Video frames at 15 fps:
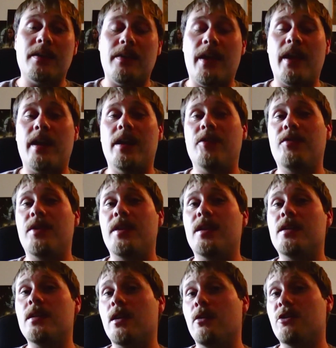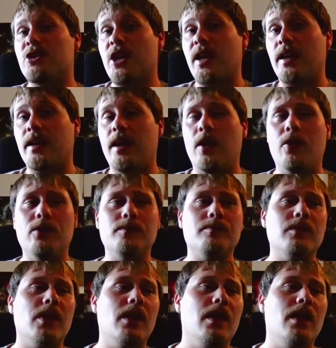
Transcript: to that kind of a thing to go check it out.